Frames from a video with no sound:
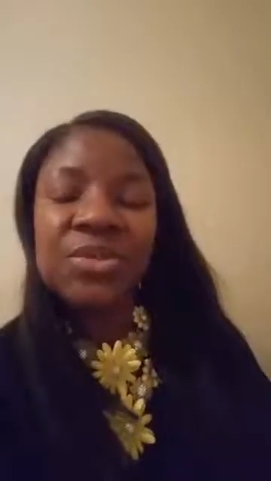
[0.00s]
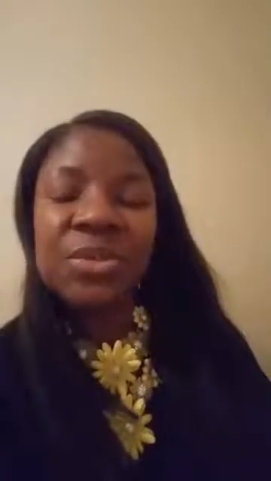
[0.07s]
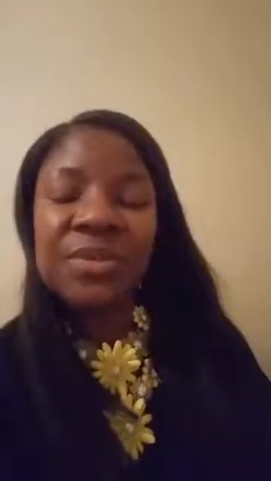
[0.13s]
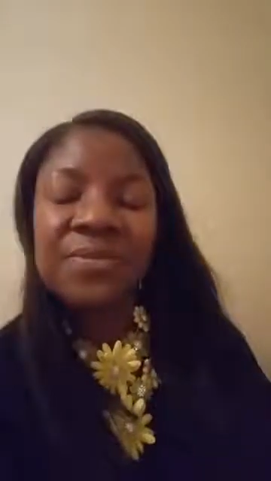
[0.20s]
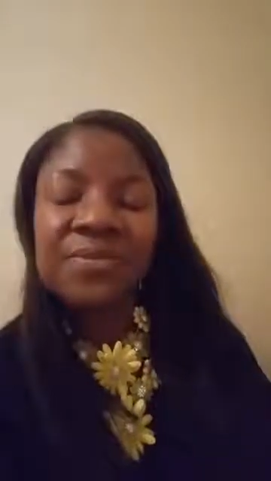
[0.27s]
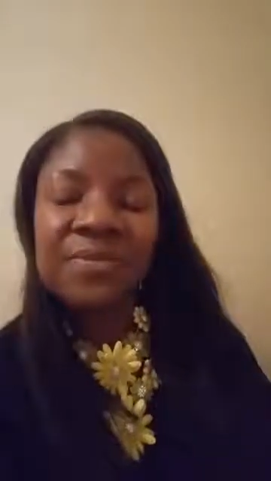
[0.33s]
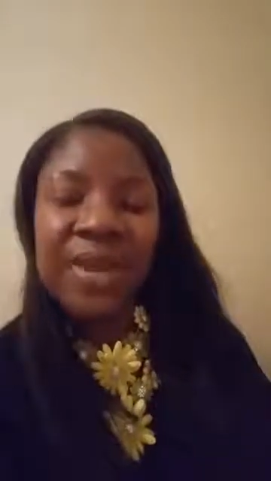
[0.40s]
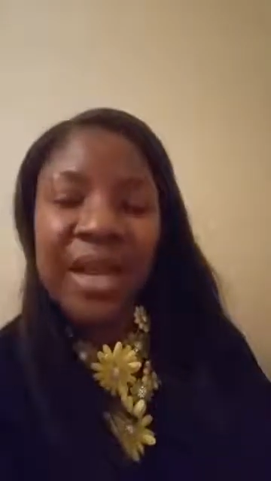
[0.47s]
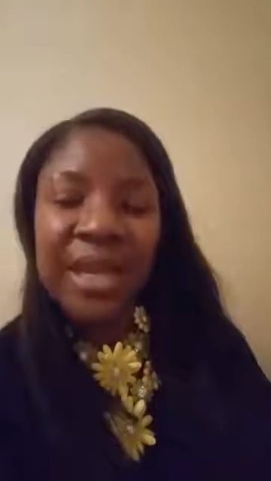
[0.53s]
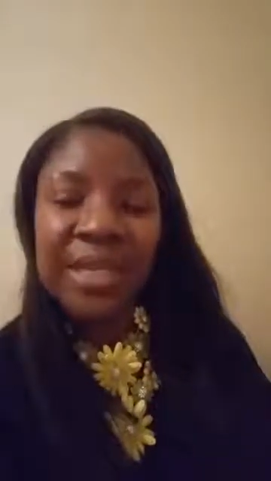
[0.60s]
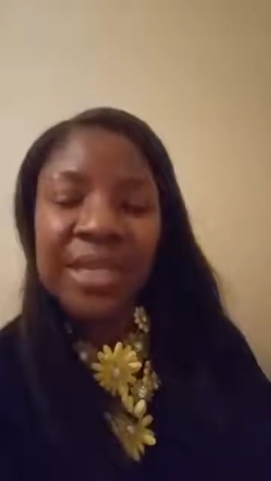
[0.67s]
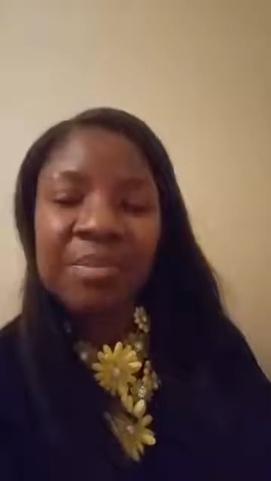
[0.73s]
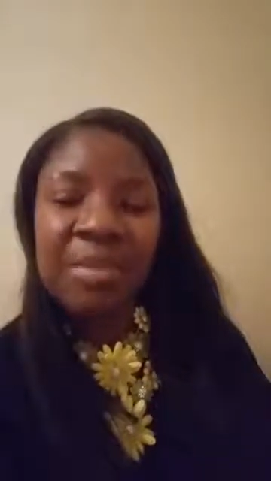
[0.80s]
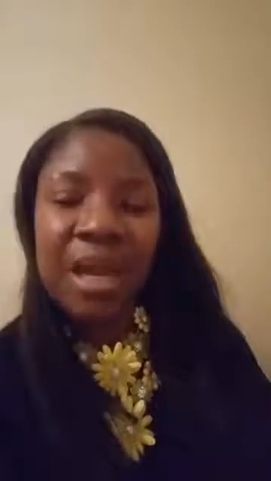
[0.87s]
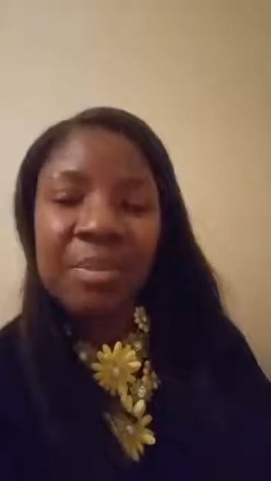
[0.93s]
you could
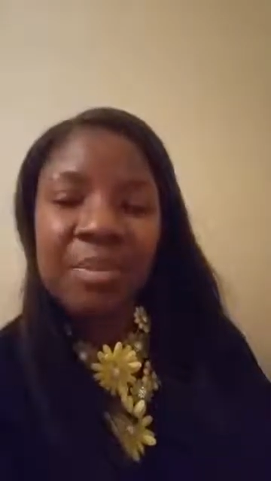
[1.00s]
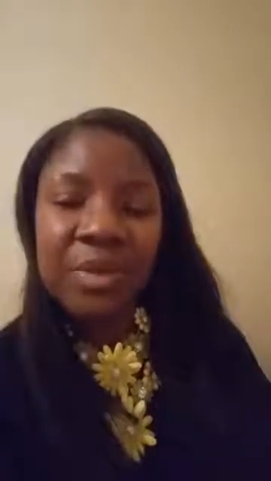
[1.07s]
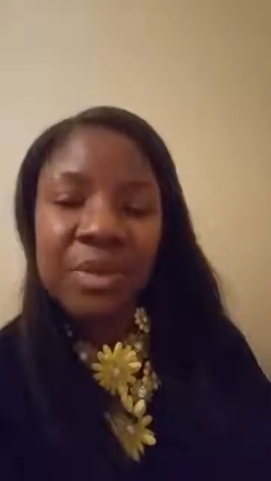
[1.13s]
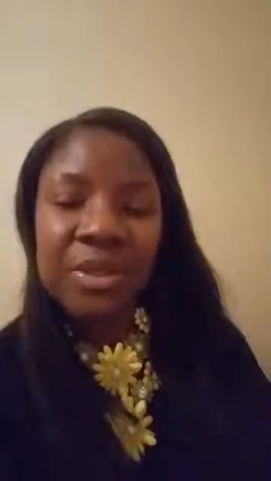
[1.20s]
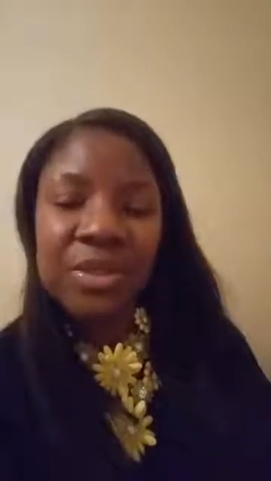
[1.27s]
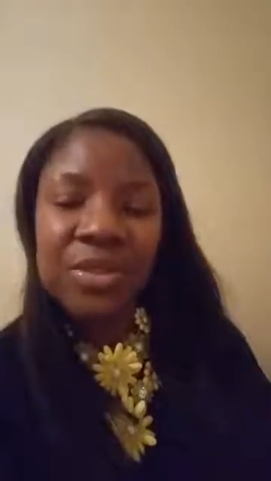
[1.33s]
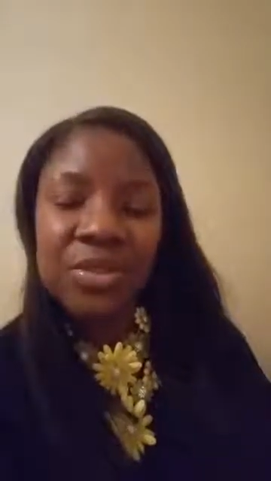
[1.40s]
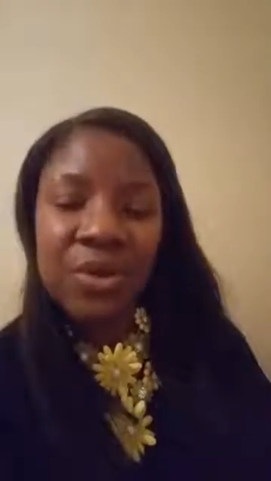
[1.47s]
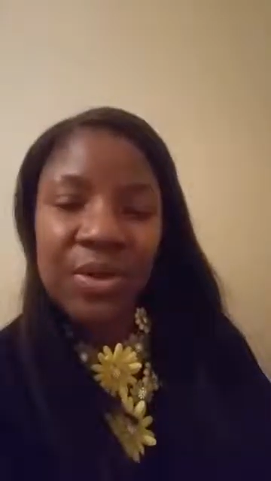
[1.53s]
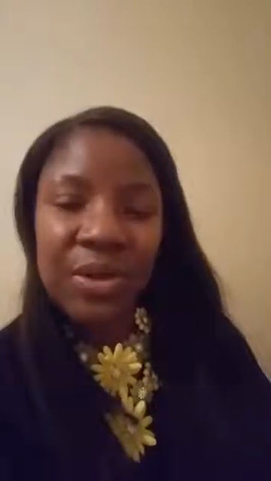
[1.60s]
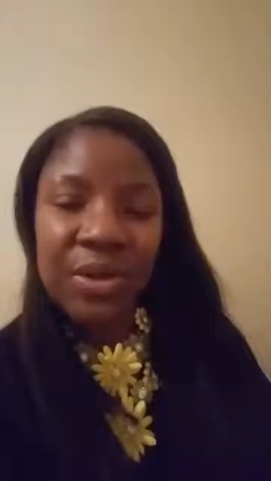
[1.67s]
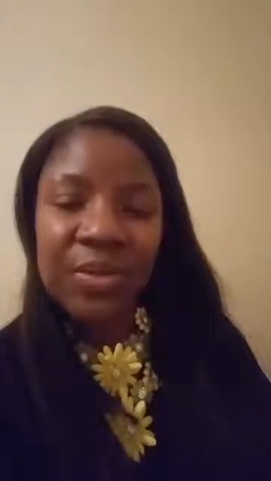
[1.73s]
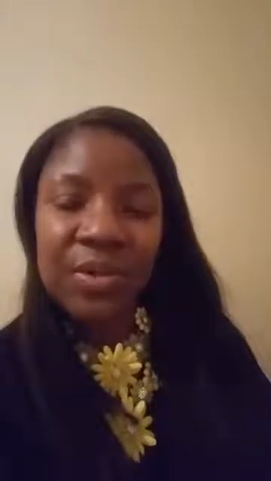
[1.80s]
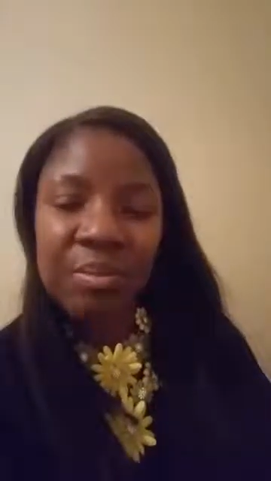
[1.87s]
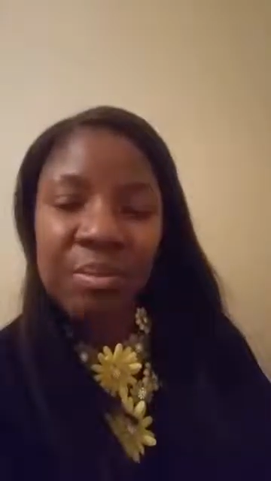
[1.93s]
find in my book,
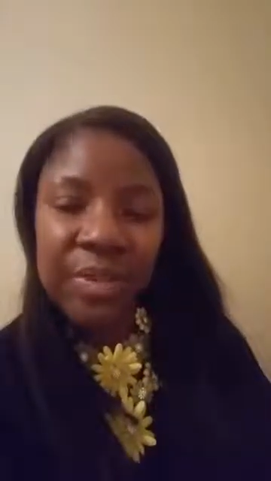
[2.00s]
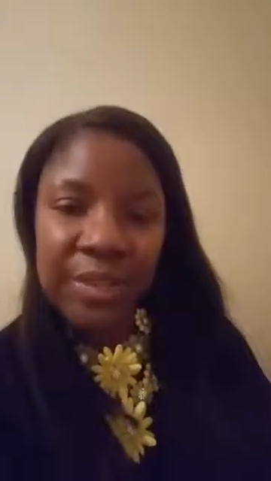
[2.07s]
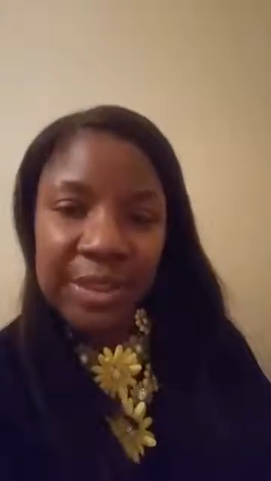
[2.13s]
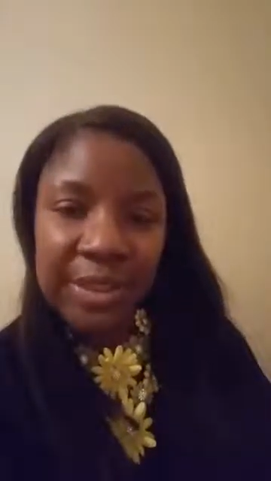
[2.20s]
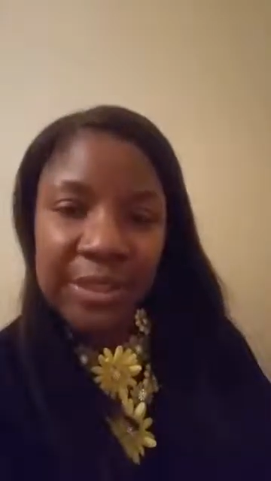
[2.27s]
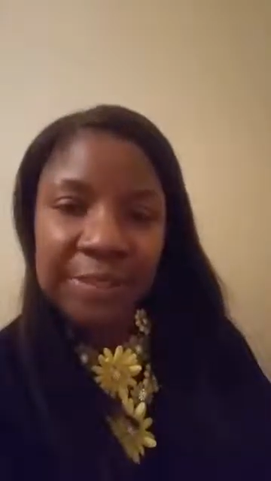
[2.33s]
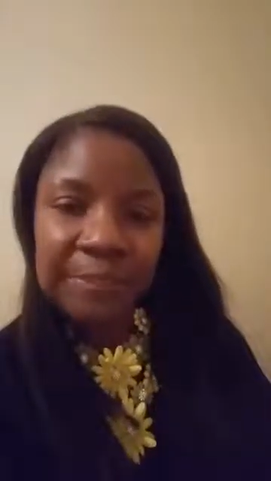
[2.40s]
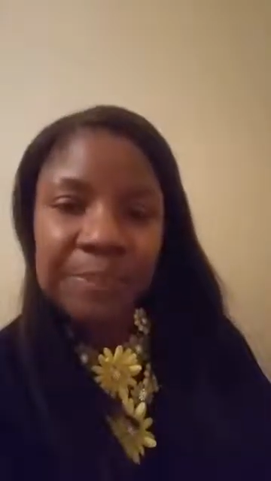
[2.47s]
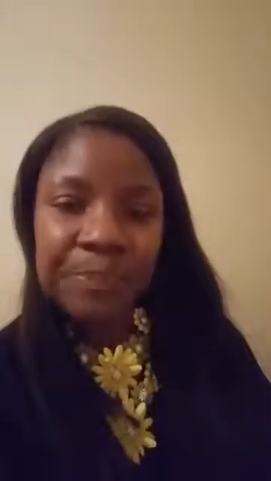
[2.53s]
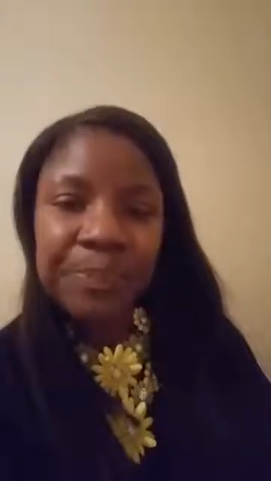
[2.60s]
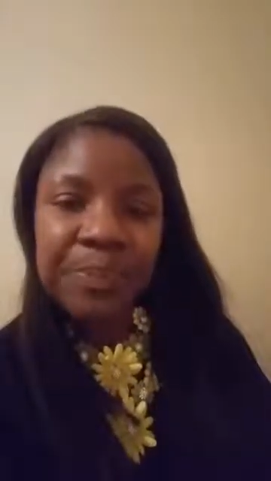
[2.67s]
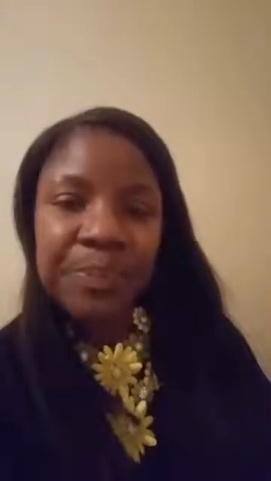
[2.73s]
Dirty the Book.